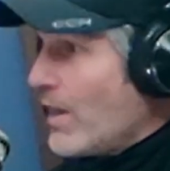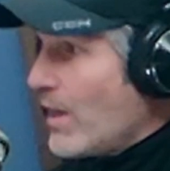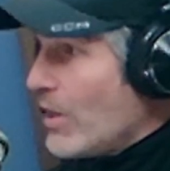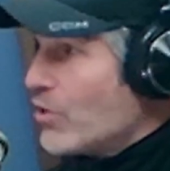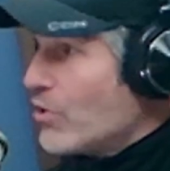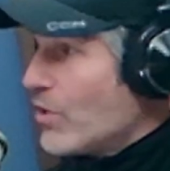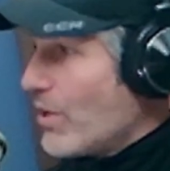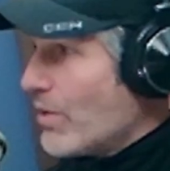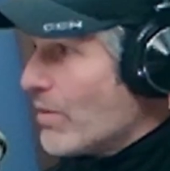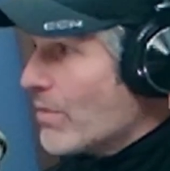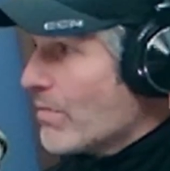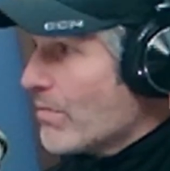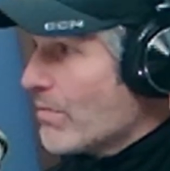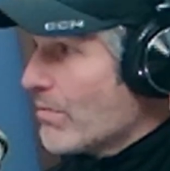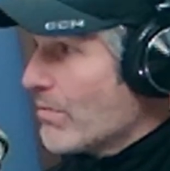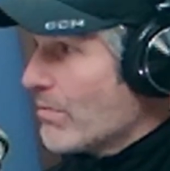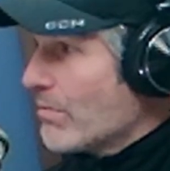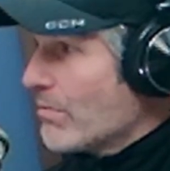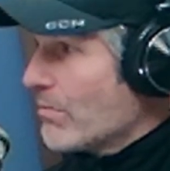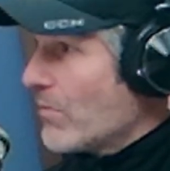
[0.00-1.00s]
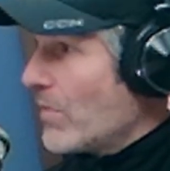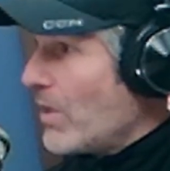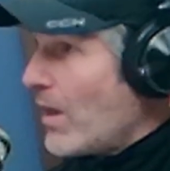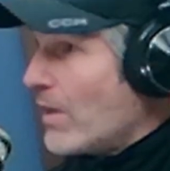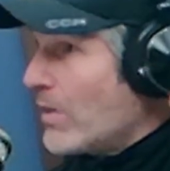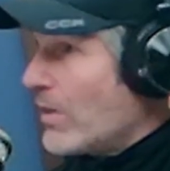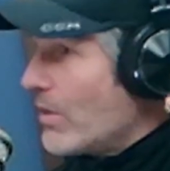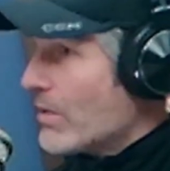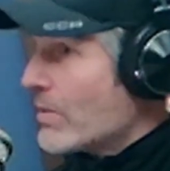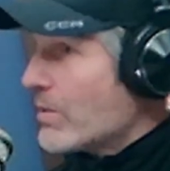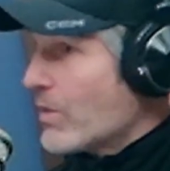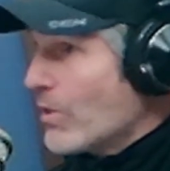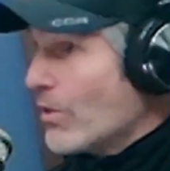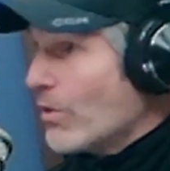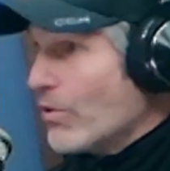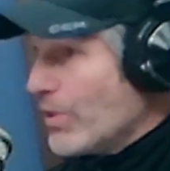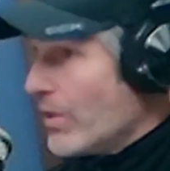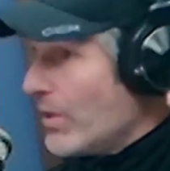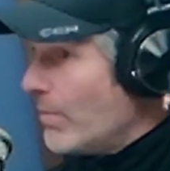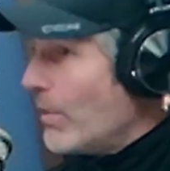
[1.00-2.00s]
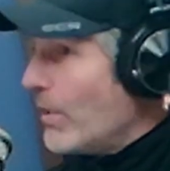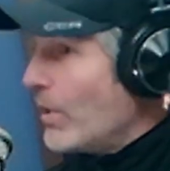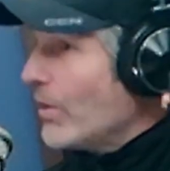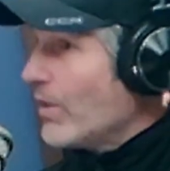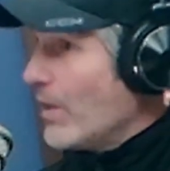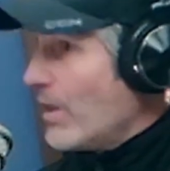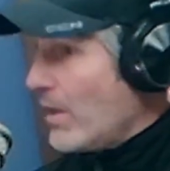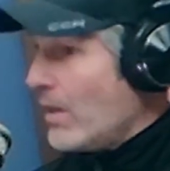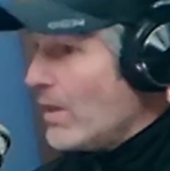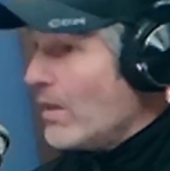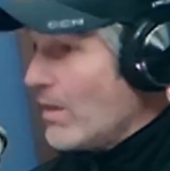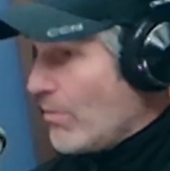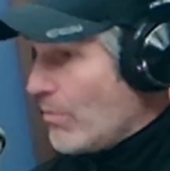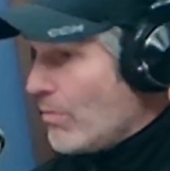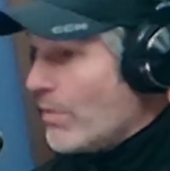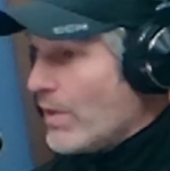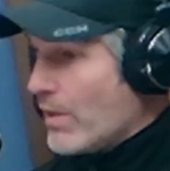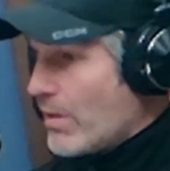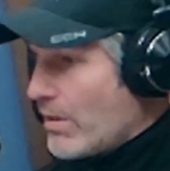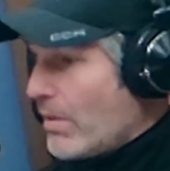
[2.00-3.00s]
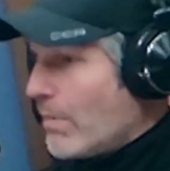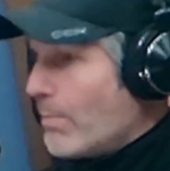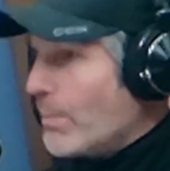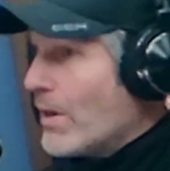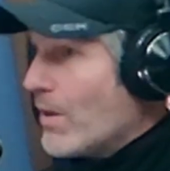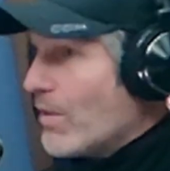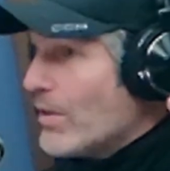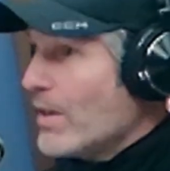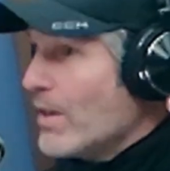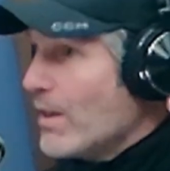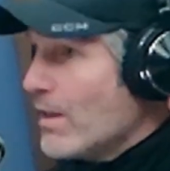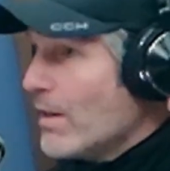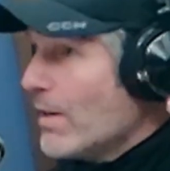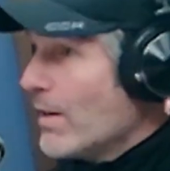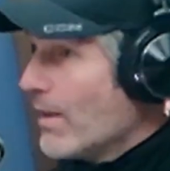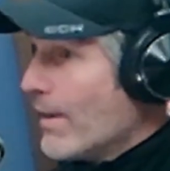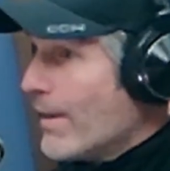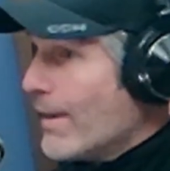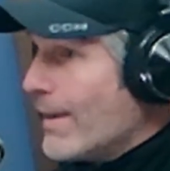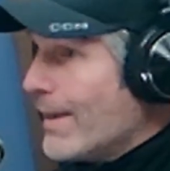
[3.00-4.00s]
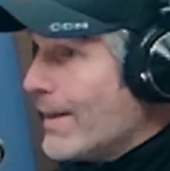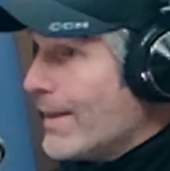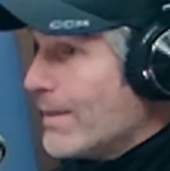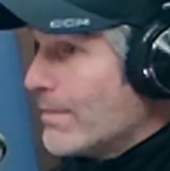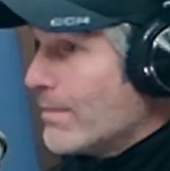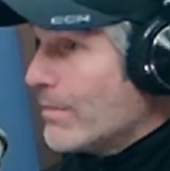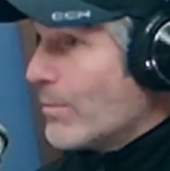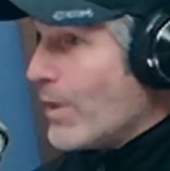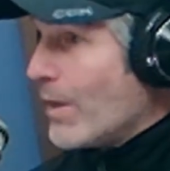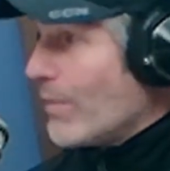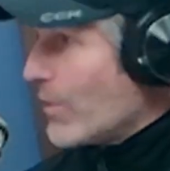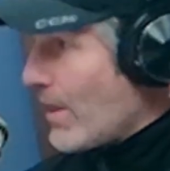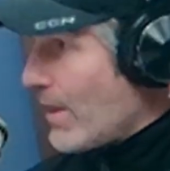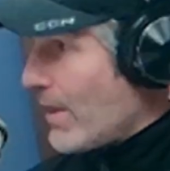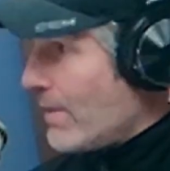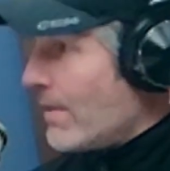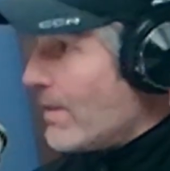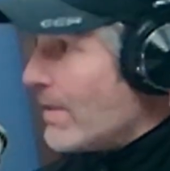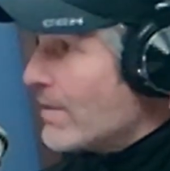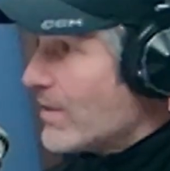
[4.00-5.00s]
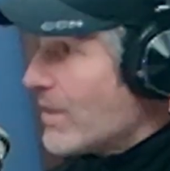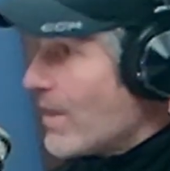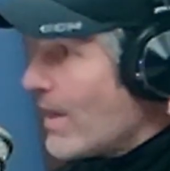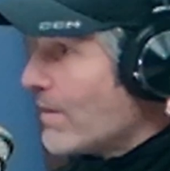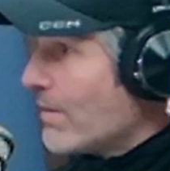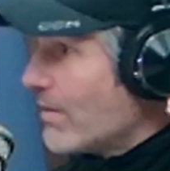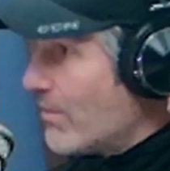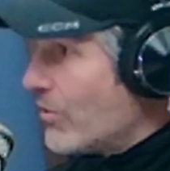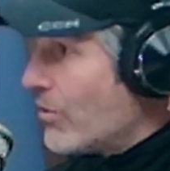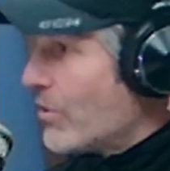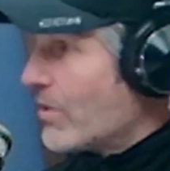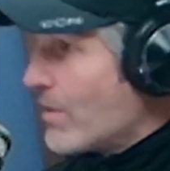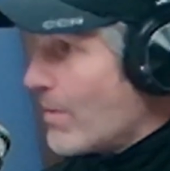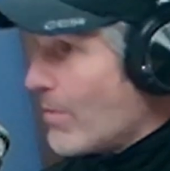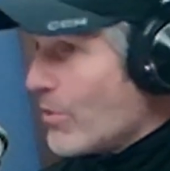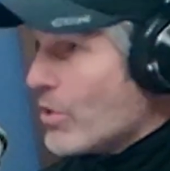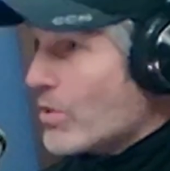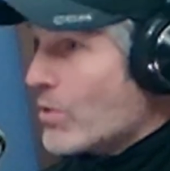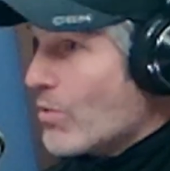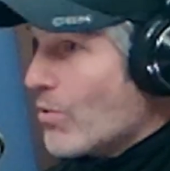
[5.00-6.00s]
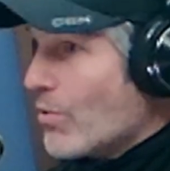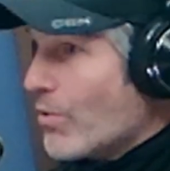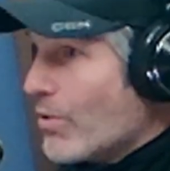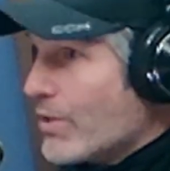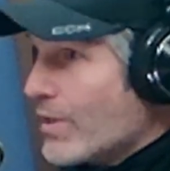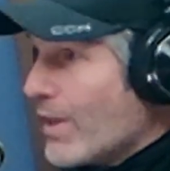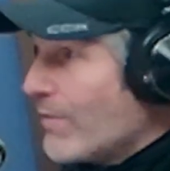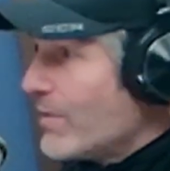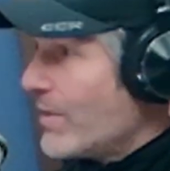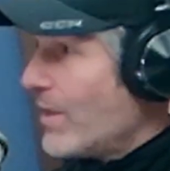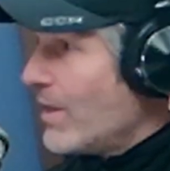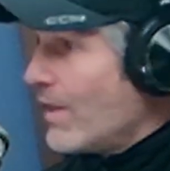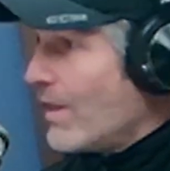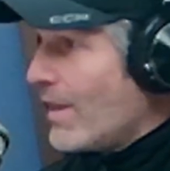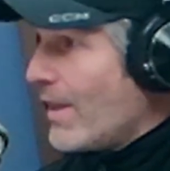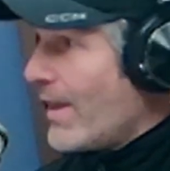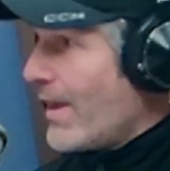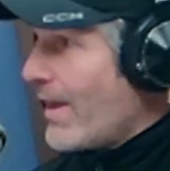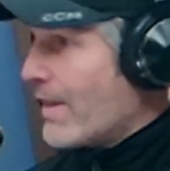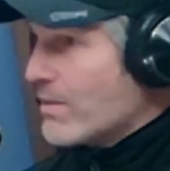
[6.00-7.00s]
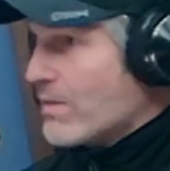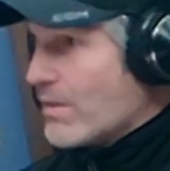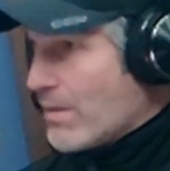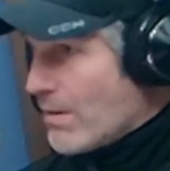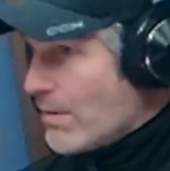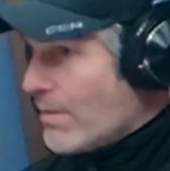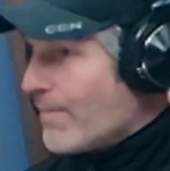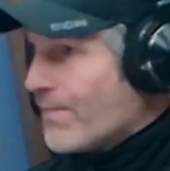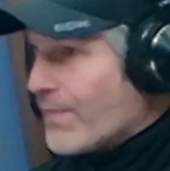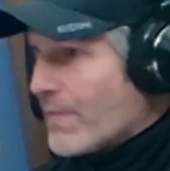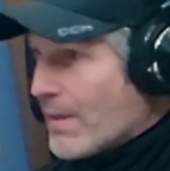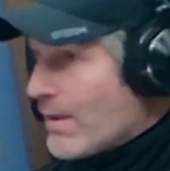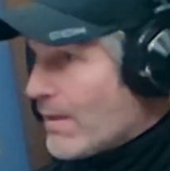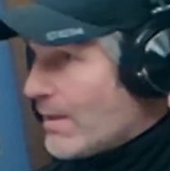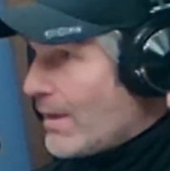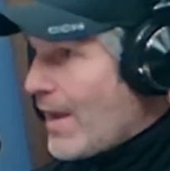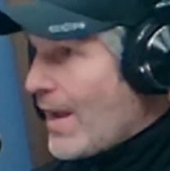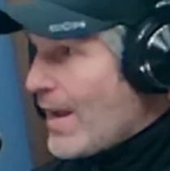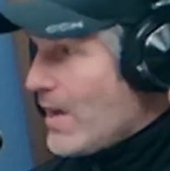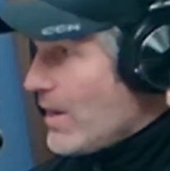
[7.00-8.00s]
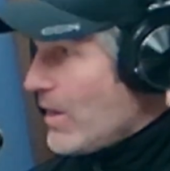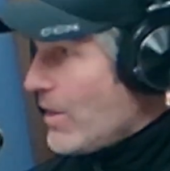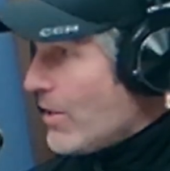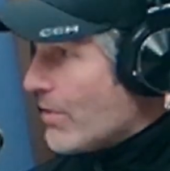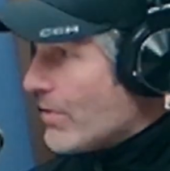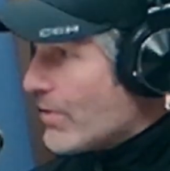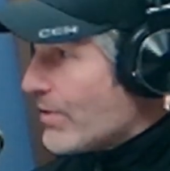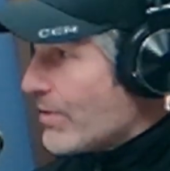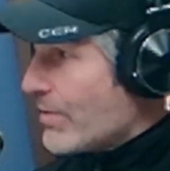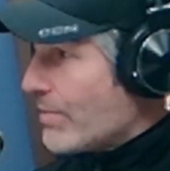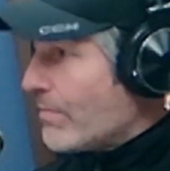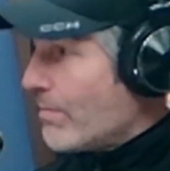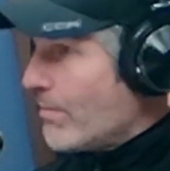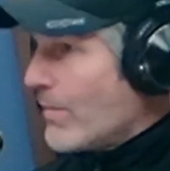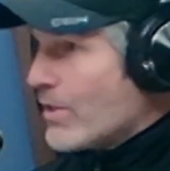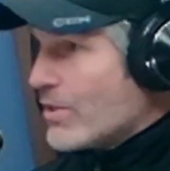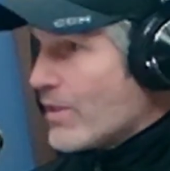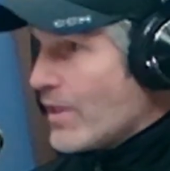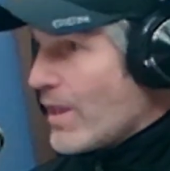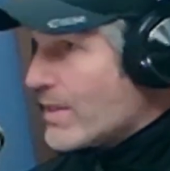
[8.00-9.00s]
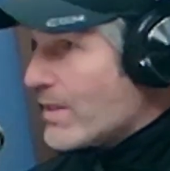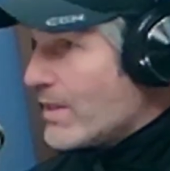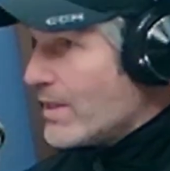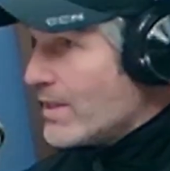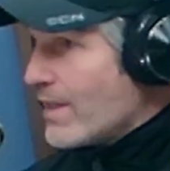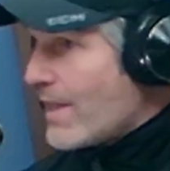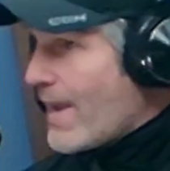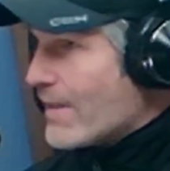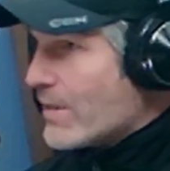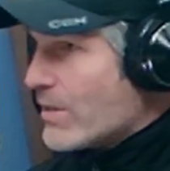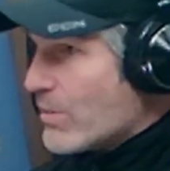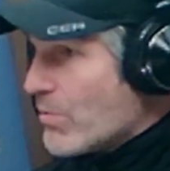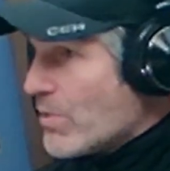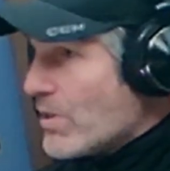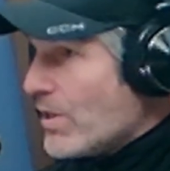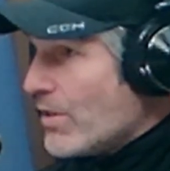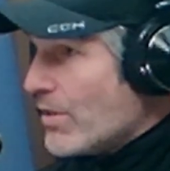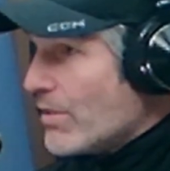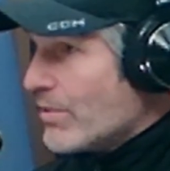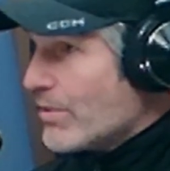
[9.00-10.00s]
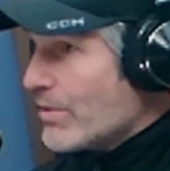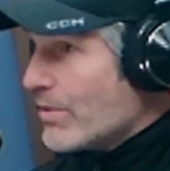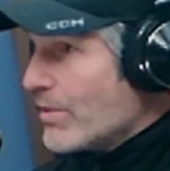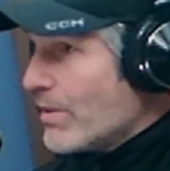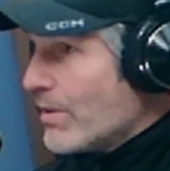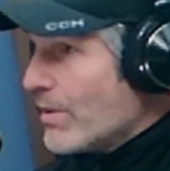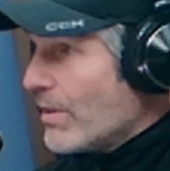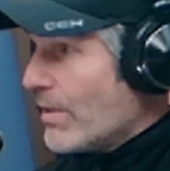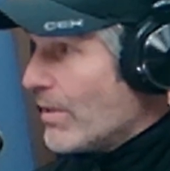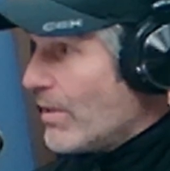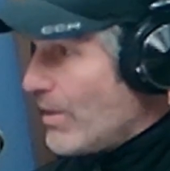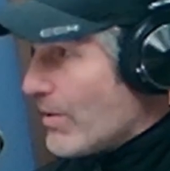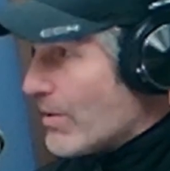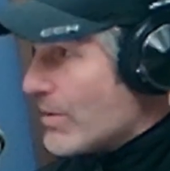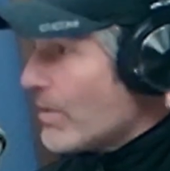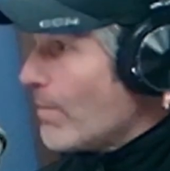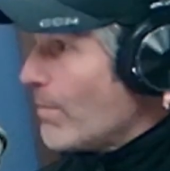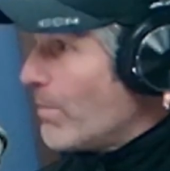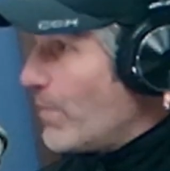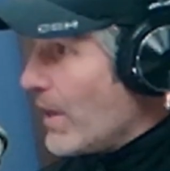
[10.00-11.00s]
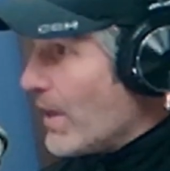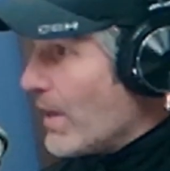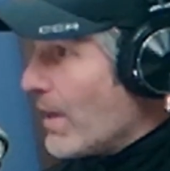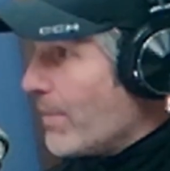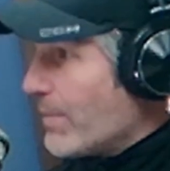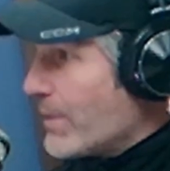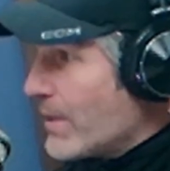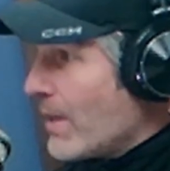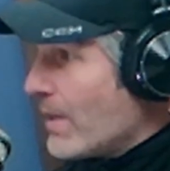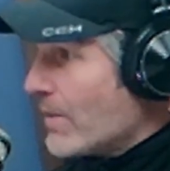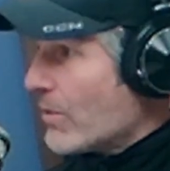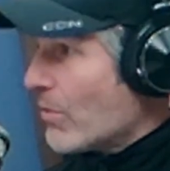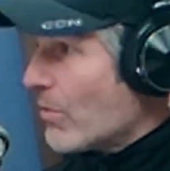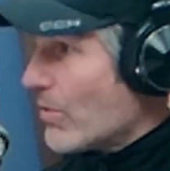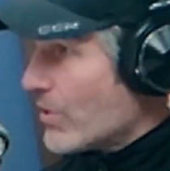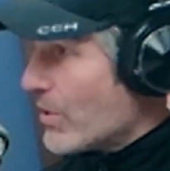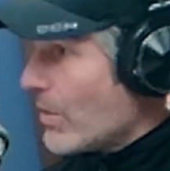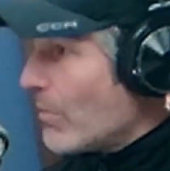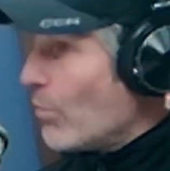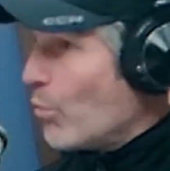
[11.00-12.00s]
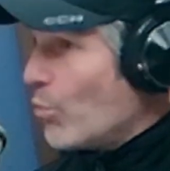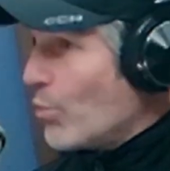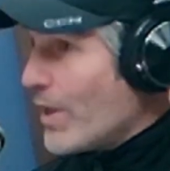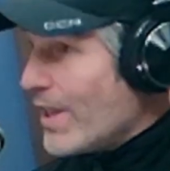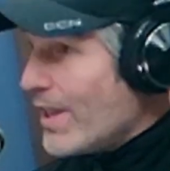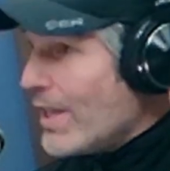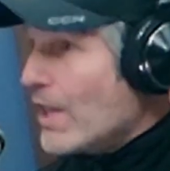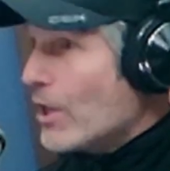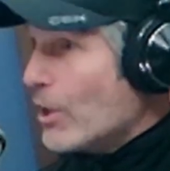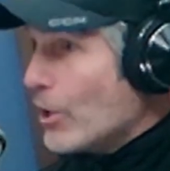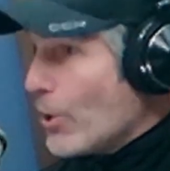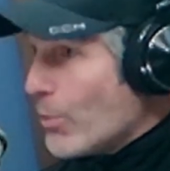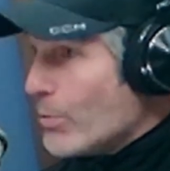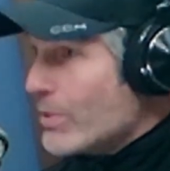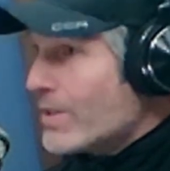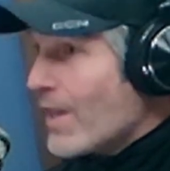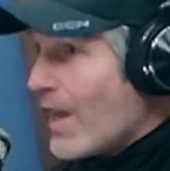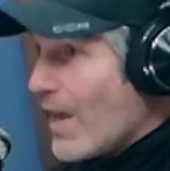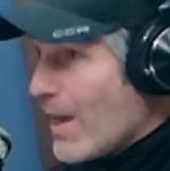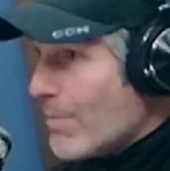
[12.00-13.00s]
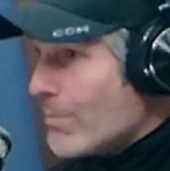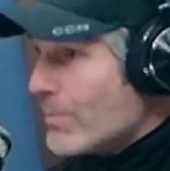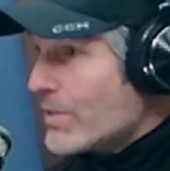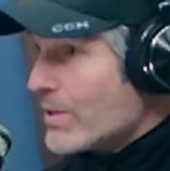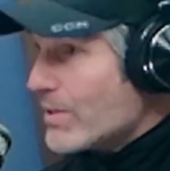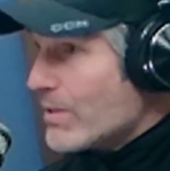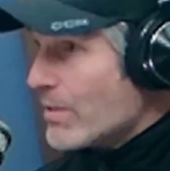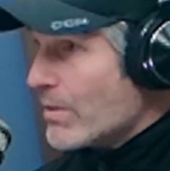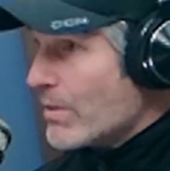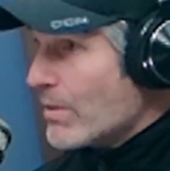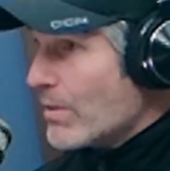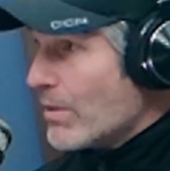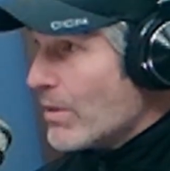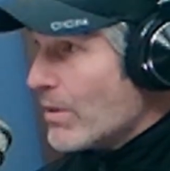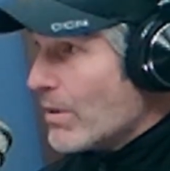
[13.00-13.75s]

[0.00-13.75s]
playing each other. And there's still the ability with the parity. Uh, we haven't gotten to this yet. Just some of the scores I've seen in the last eight years, much less these last three years. There's some big upsets or some really close games